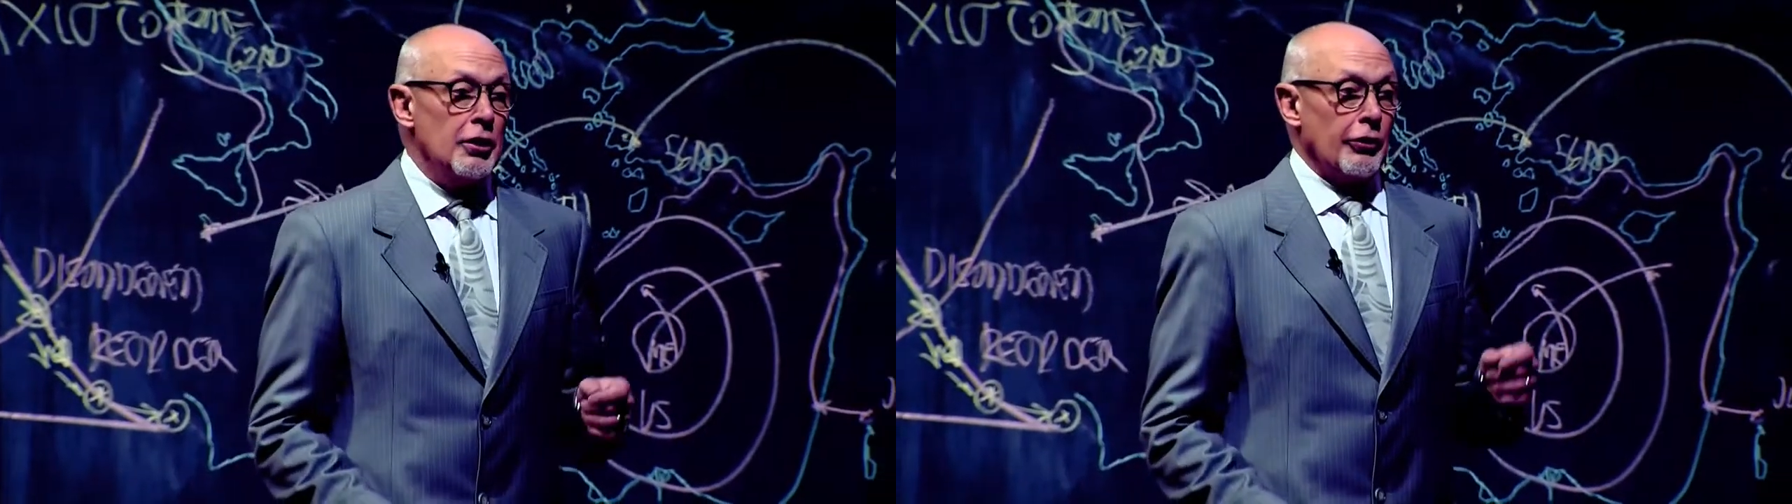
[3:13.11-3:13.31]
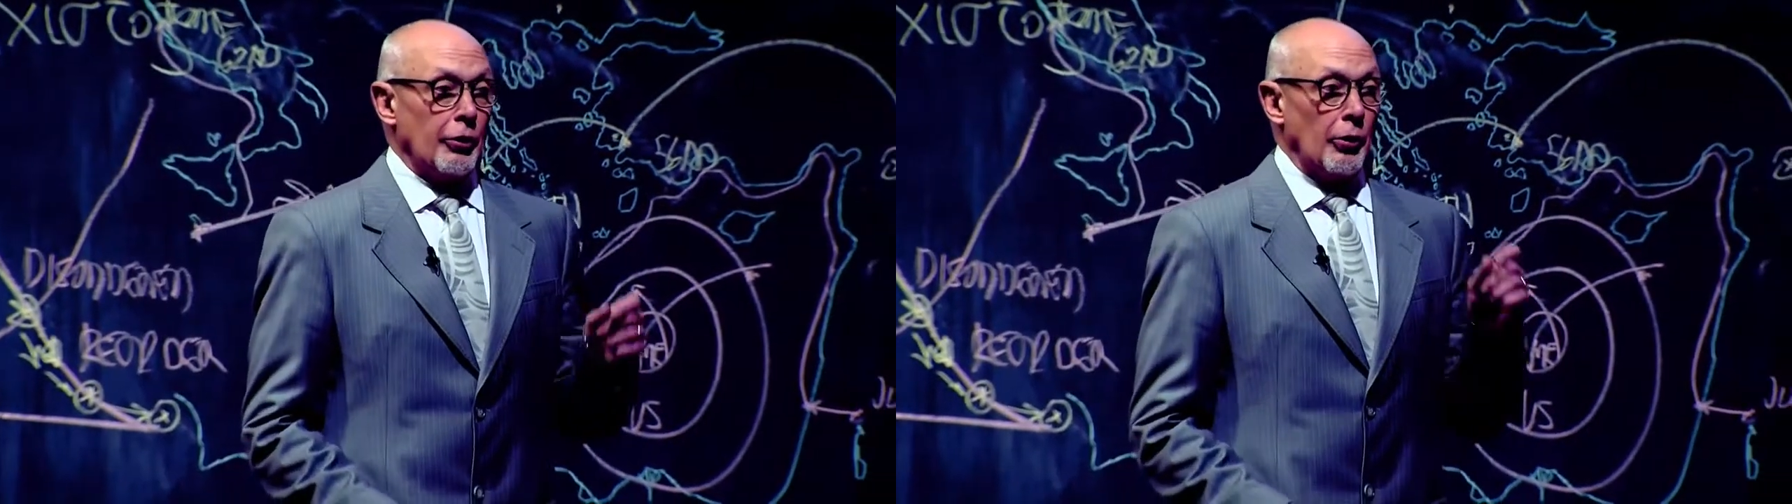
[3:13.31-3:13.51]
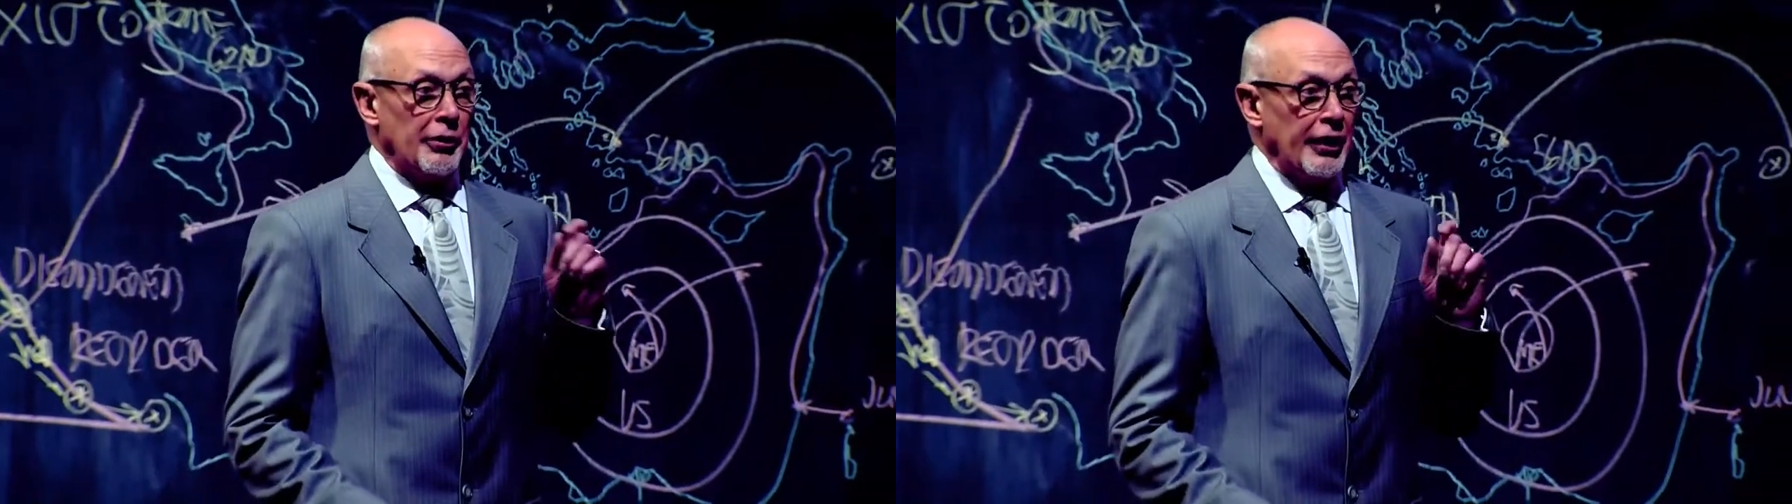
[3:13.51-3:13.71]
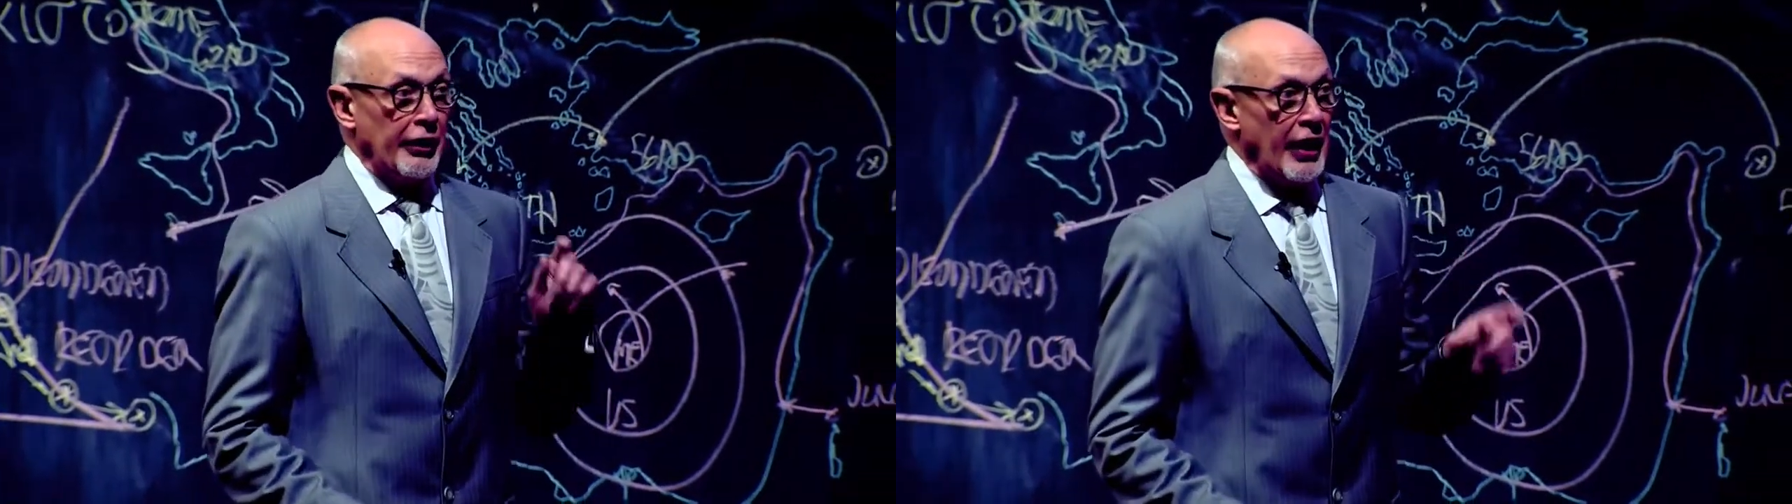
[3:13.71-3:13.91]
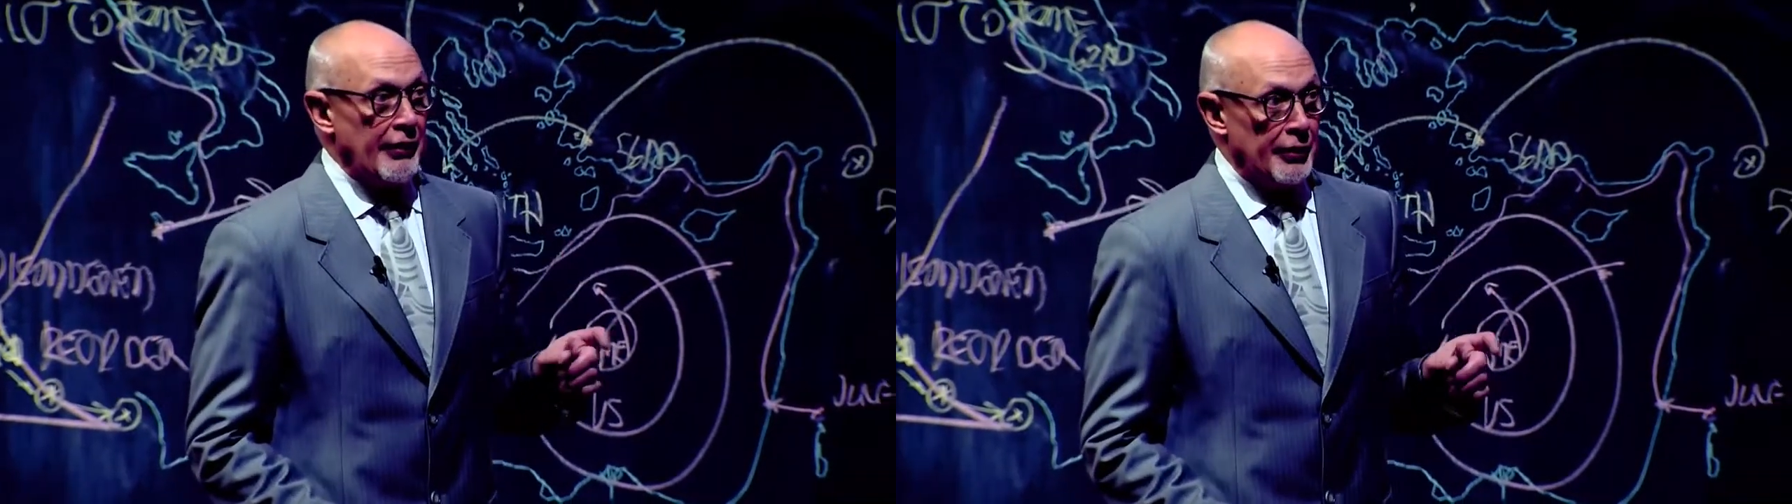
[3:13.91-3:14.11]
there were only
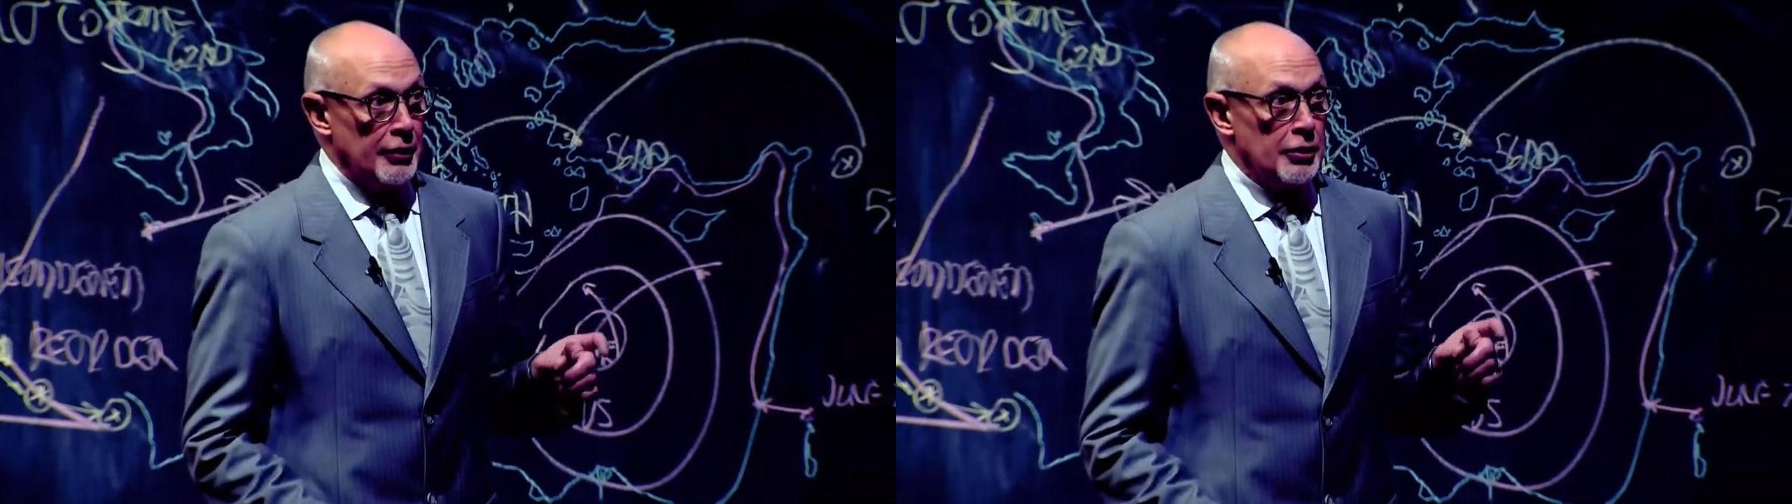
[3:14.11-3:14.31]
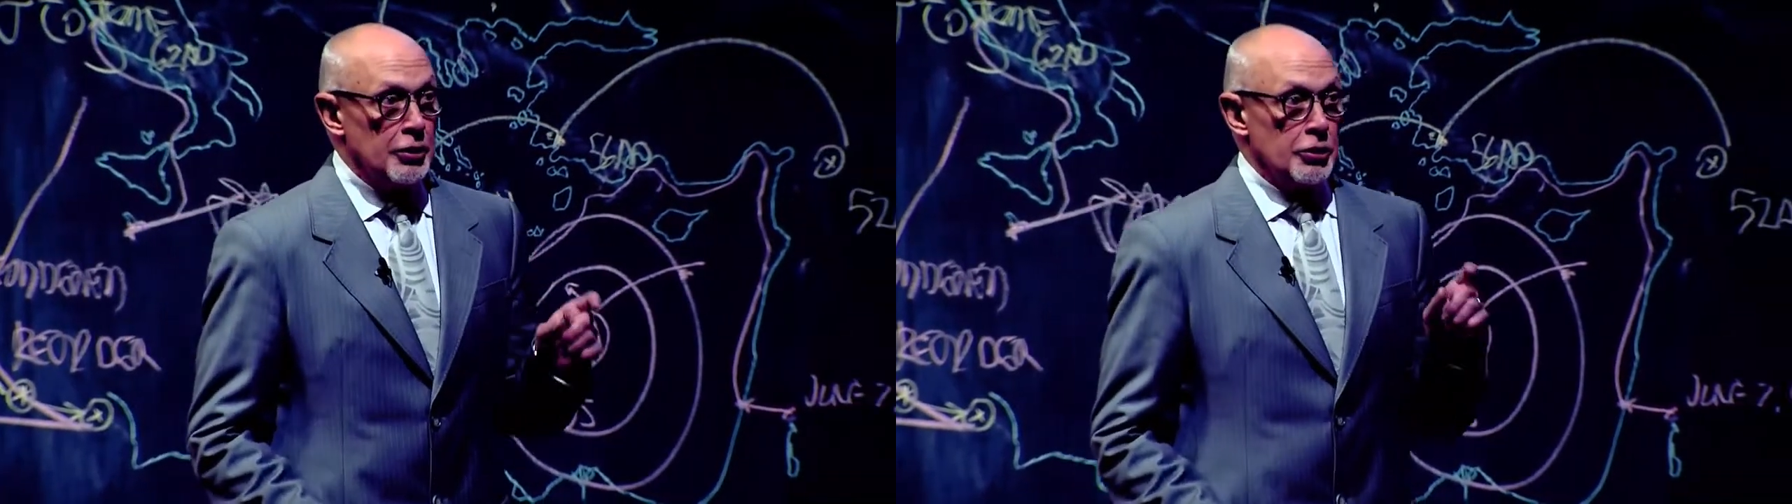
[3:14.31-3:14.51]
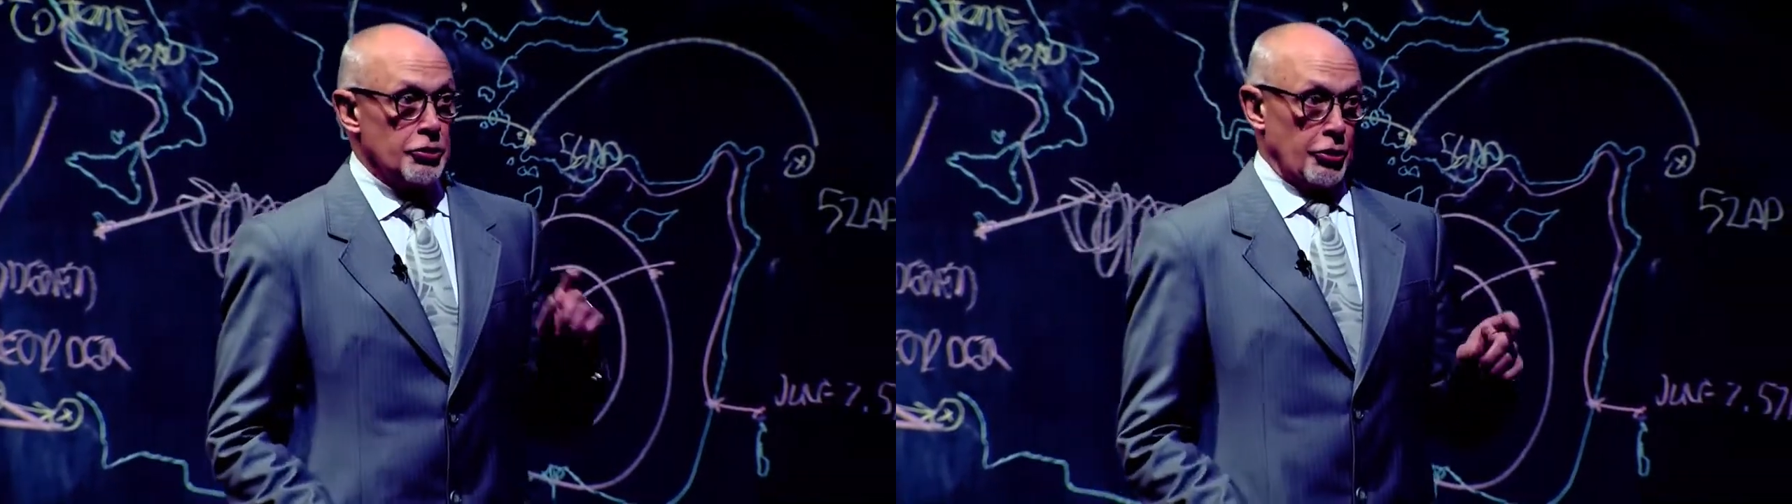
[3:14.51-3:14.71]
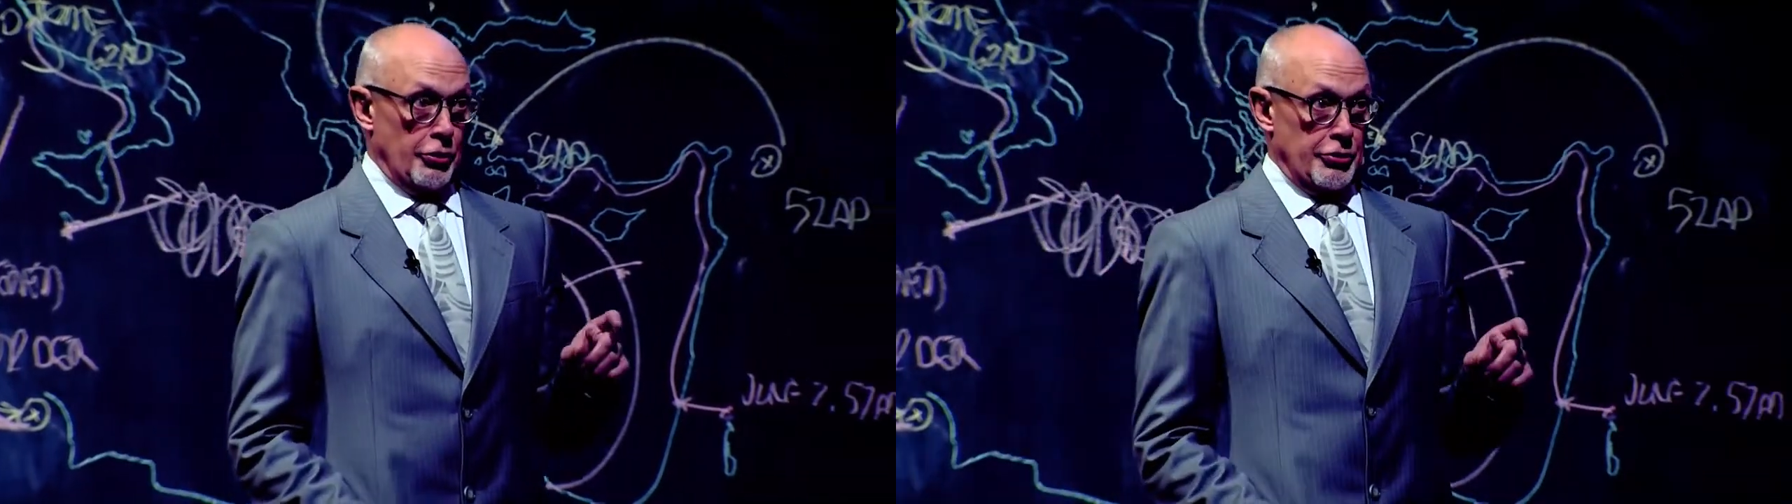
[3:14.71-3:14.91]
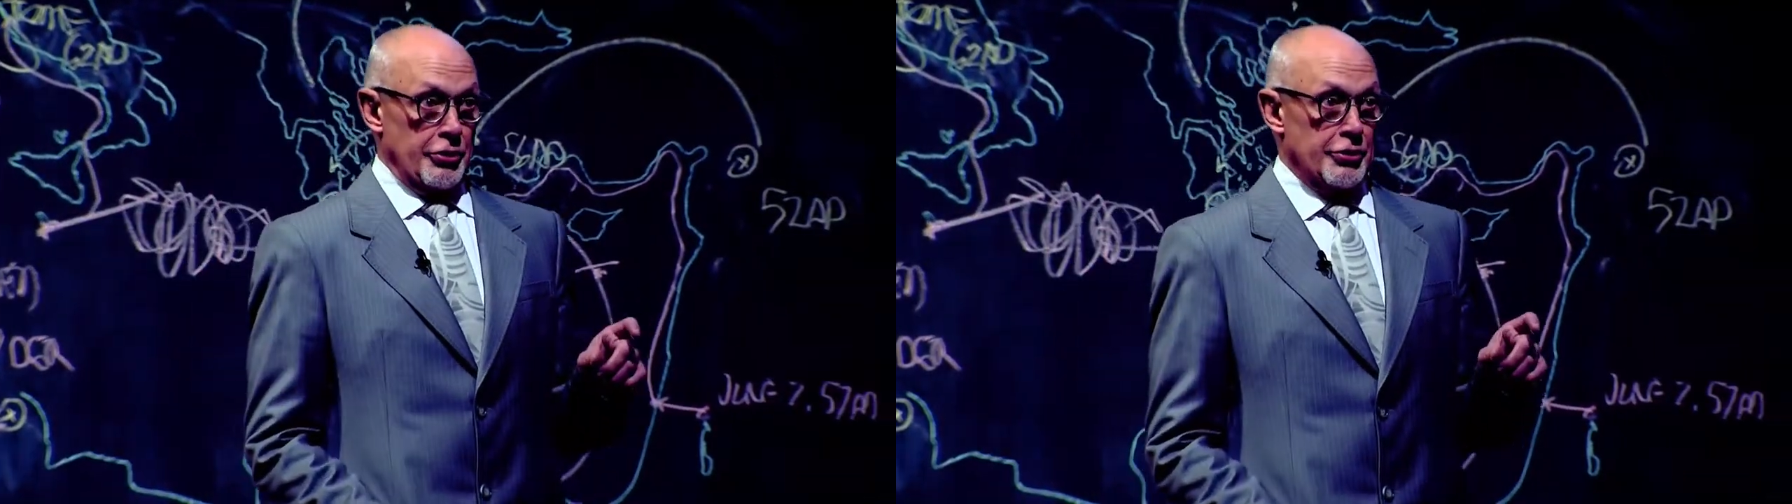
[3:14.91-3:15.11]
11
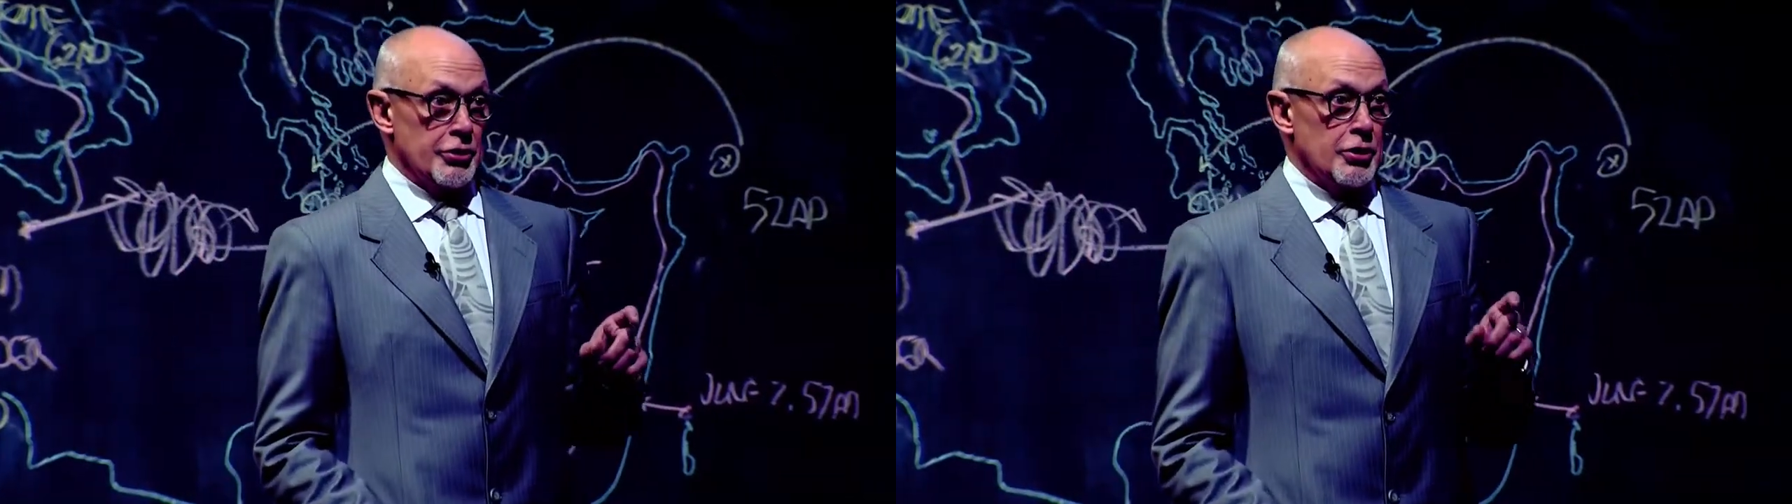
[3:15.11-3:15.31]
churches